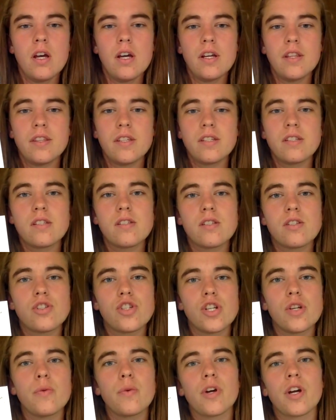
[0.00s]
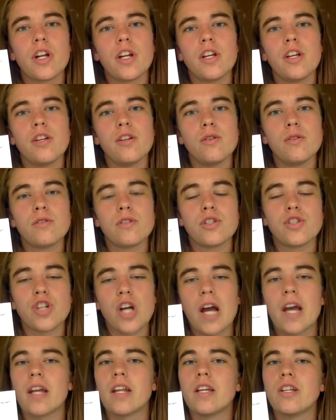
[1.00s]
This is the sheet we're going to use to
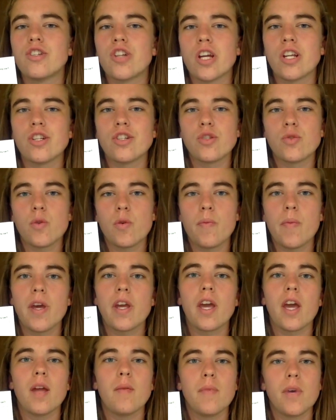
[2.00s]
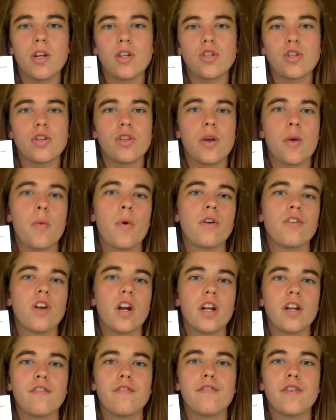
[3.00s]
track any changes we make and make sure that we're
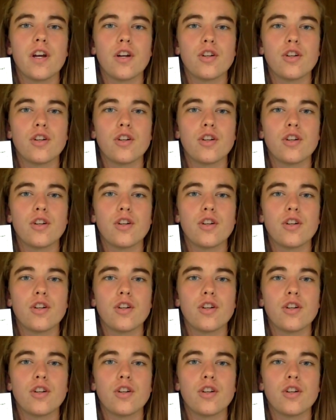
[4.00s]
running fair